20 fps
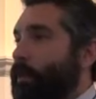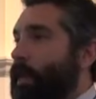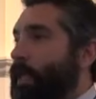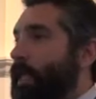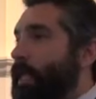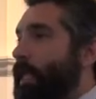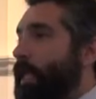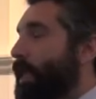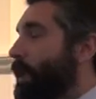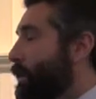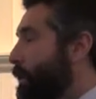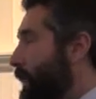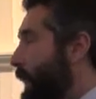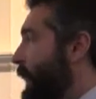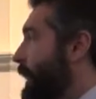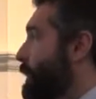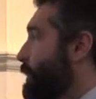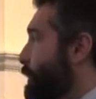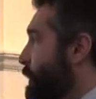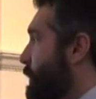We need to hear the
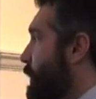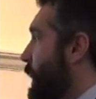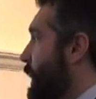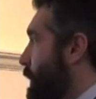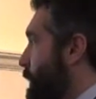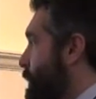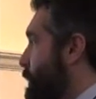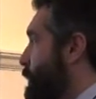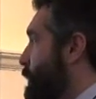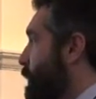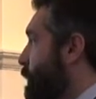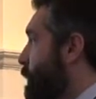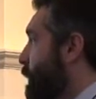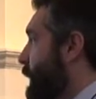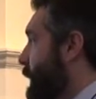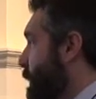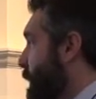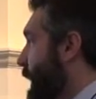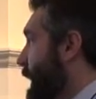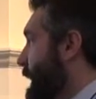underdog
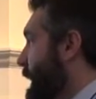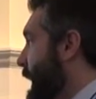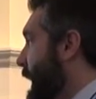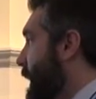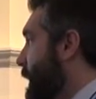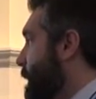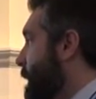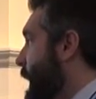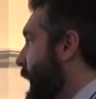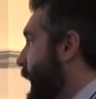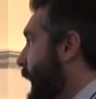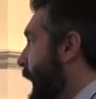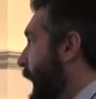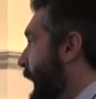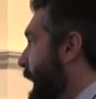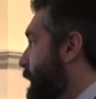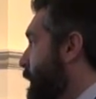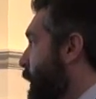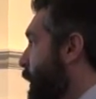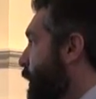story right now.
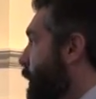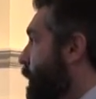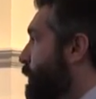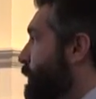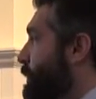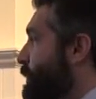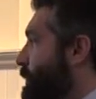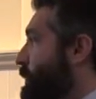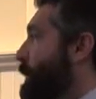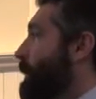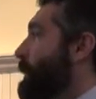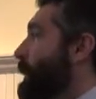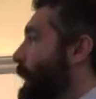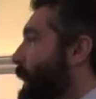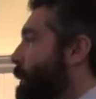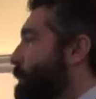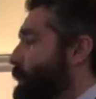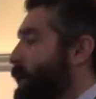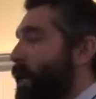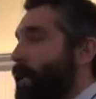And the article started
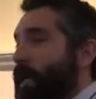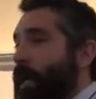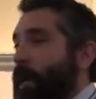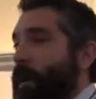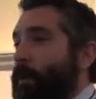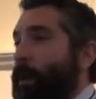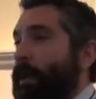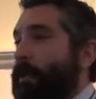out talking